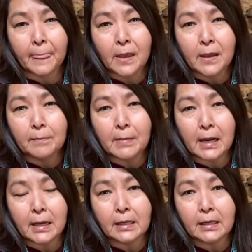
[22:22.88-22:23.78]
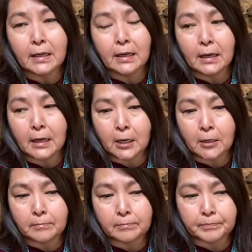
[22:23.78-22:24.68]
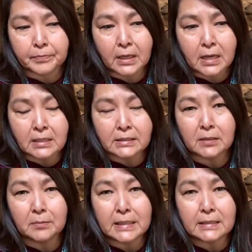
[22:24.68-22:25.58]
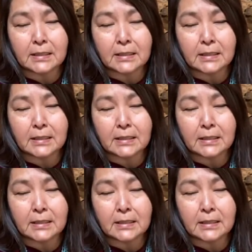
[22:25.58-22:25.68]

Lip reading: my siblings